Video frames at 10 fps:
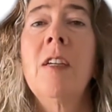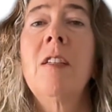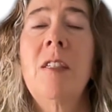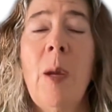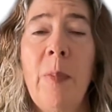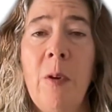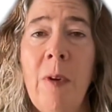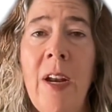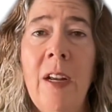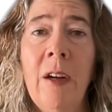separate
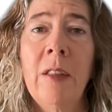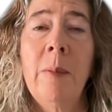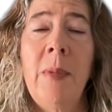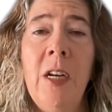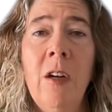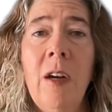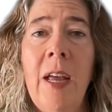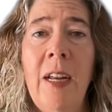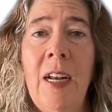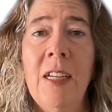rating on the meter,
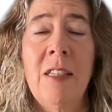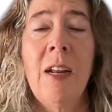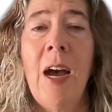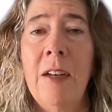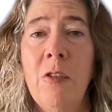and it is not